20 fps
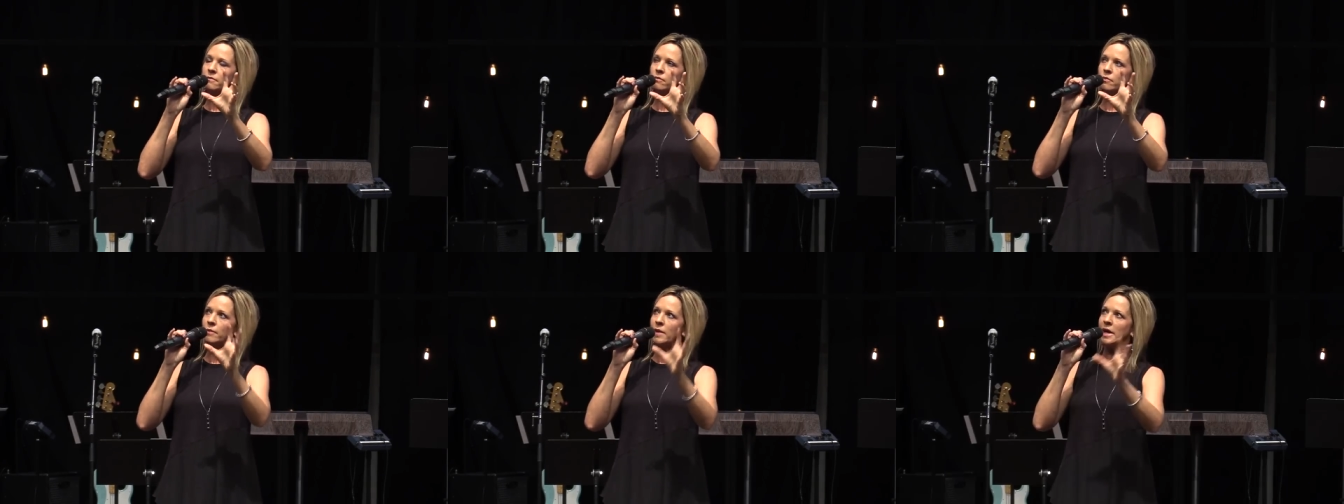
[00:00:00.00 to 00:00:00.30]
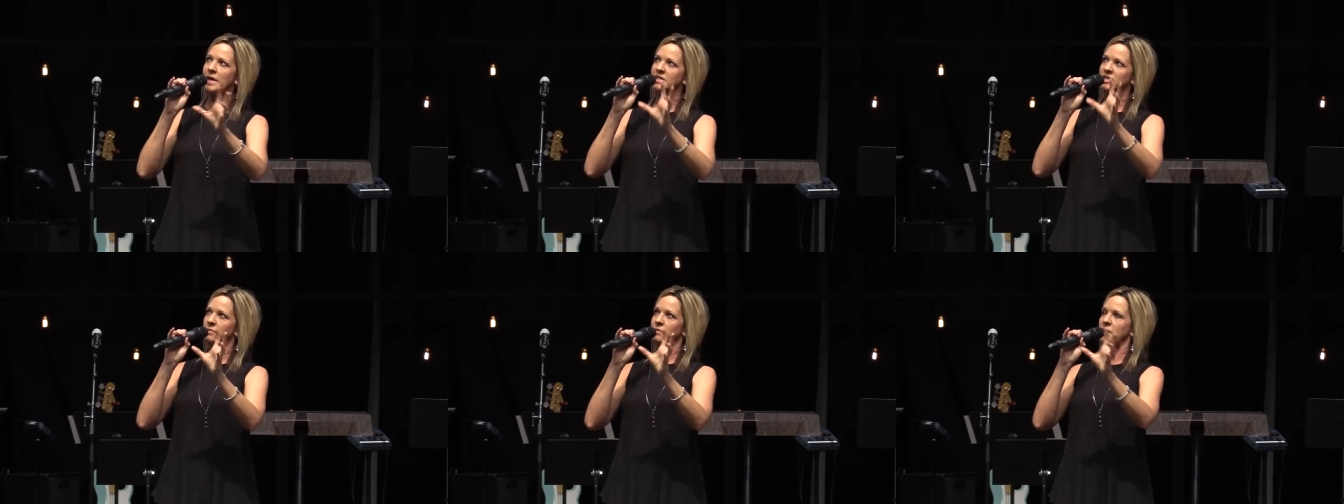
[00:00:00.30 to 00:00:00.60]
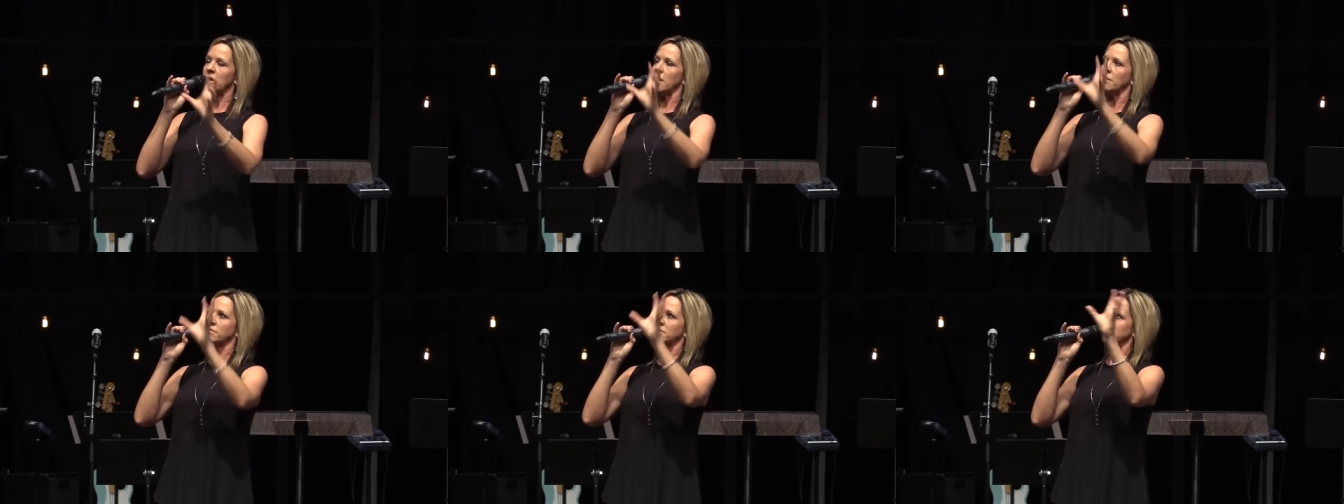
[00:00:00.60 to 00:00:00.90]
reminds
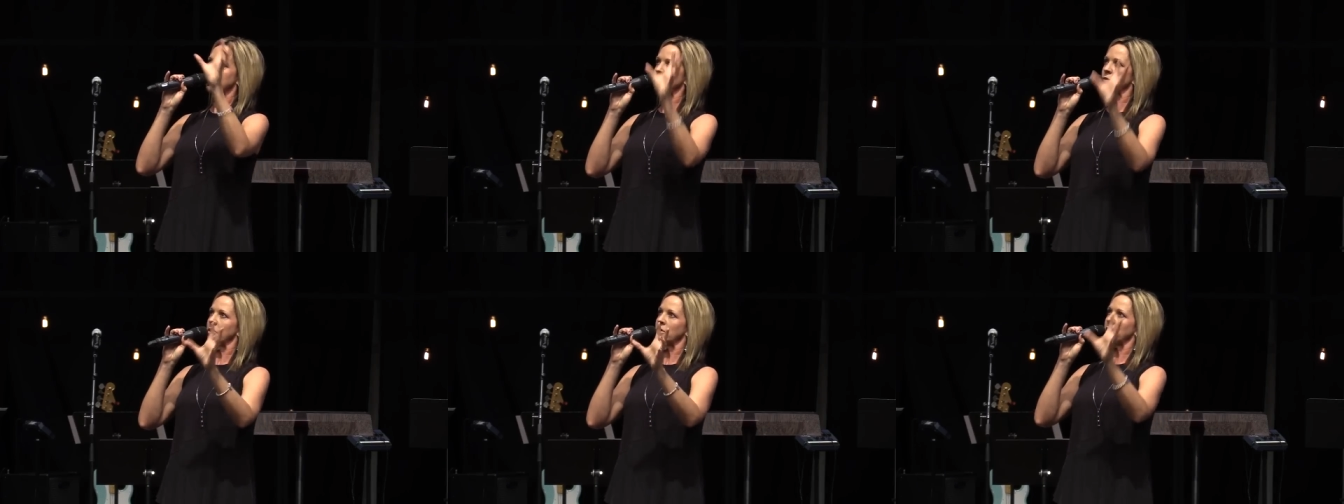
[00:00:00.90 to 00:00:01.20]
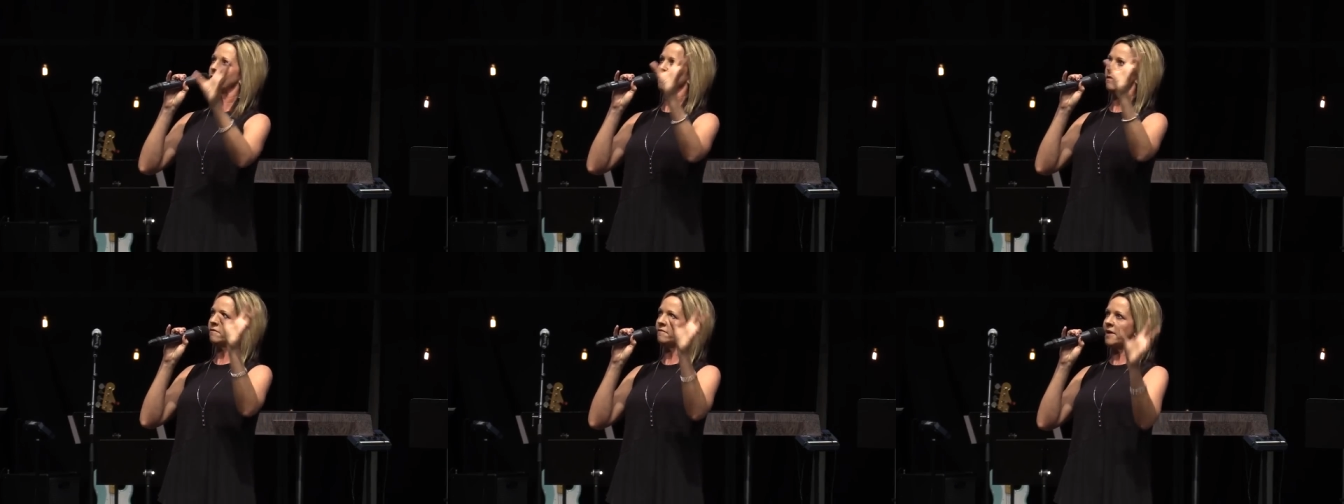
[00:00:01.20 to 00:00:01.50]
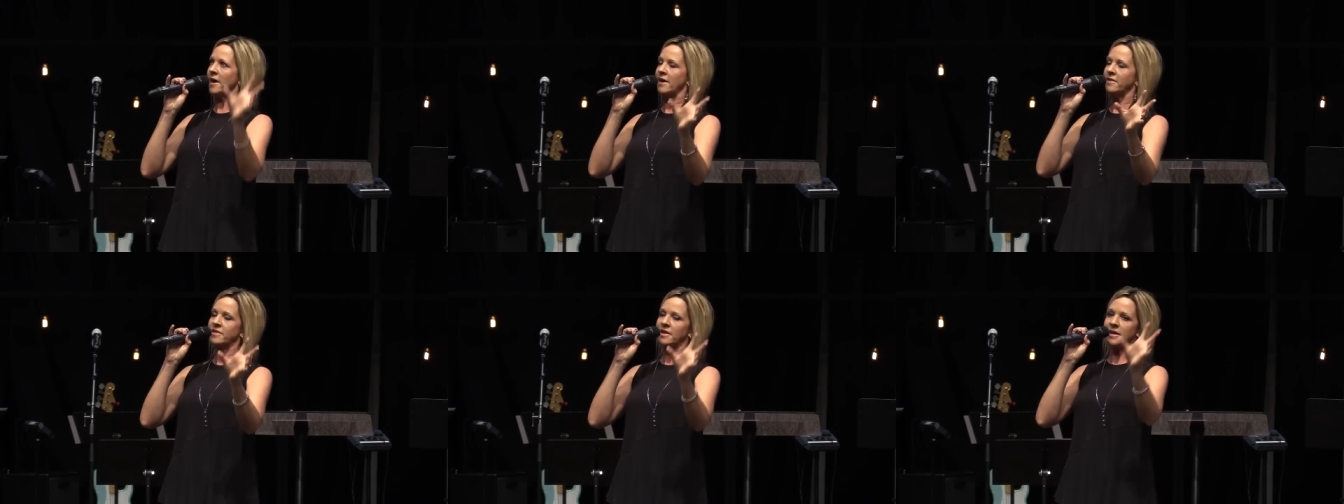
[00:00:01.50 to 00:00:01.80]
me of the spirit of
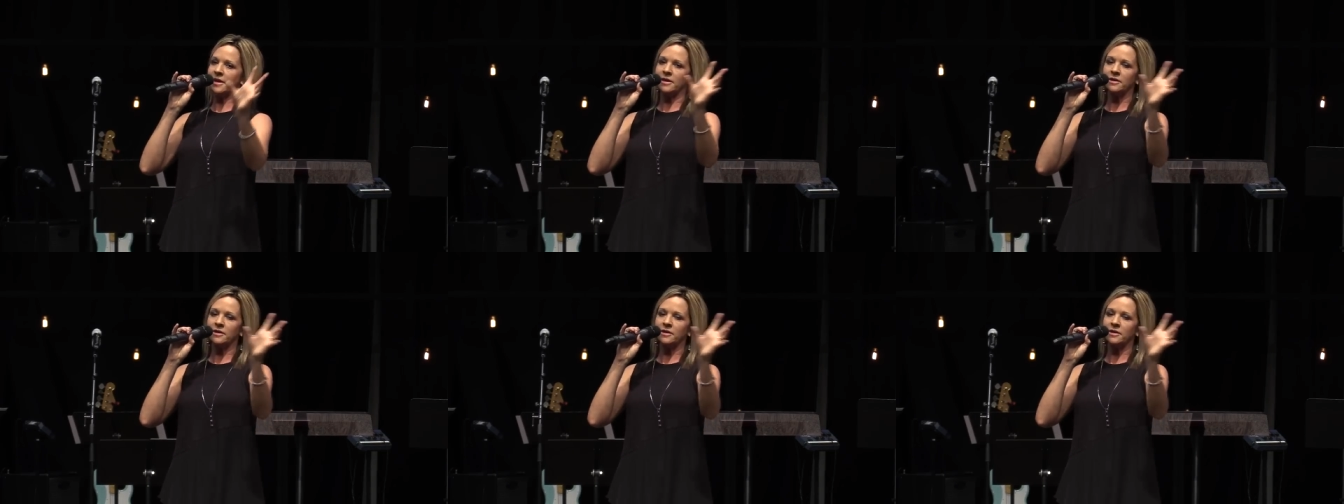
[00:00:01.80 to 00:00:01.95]
Leviathan.